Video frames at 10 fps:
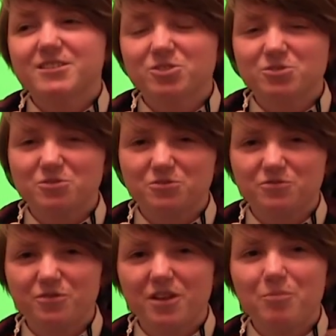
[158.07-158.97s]
the sort of
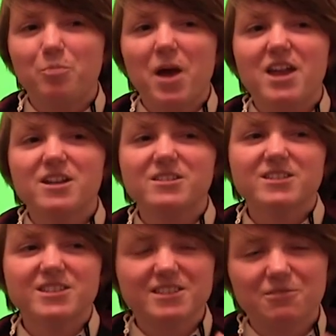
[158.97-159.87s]
pain
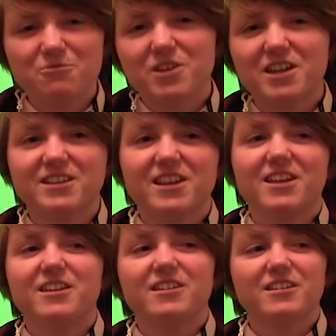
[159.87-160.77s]
that he's
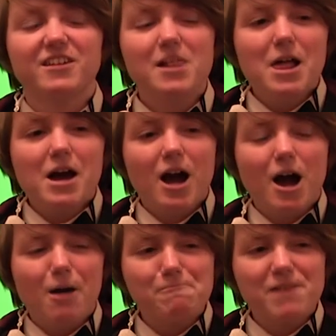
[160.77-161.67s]
inflicting, and
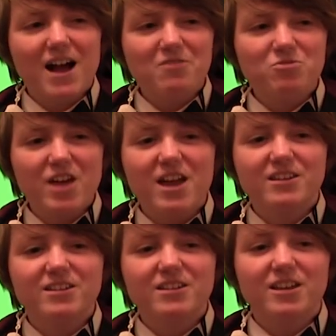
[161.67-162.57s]
um, and
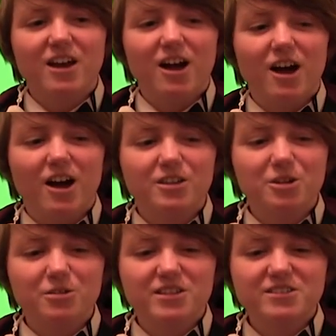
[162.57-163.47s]
then uh, you
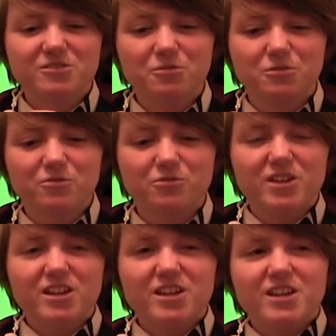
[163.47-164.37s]
know it's sort of
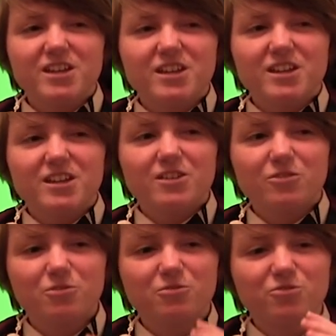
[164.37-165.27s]

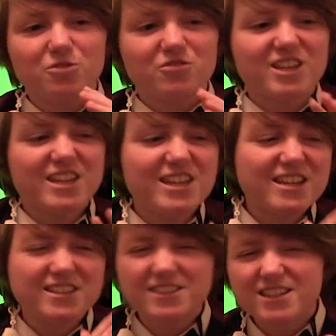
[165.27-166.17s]
sort of sort of
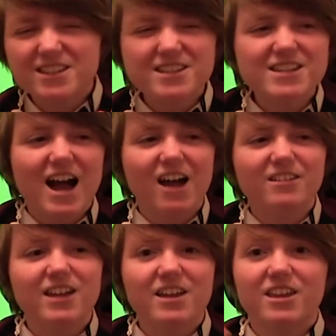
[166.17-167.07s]
teasing
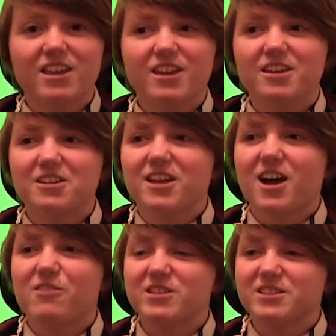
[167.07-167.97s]
and then he can
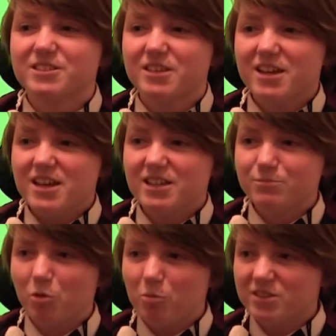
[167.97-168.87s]
have his
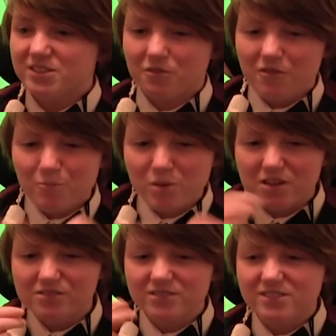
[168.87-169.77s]
his moments so it
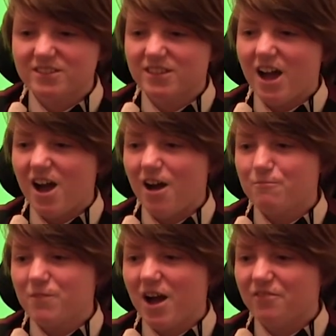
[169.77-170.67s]
builds
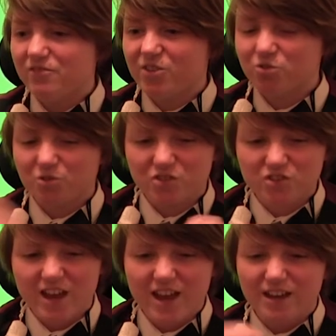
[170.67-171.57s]
um, and he's sort of
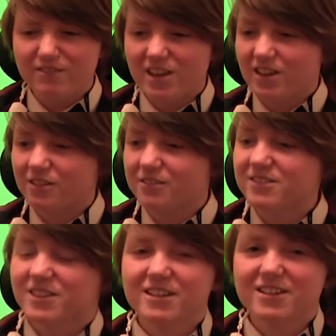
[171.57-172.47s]
sane and then he goes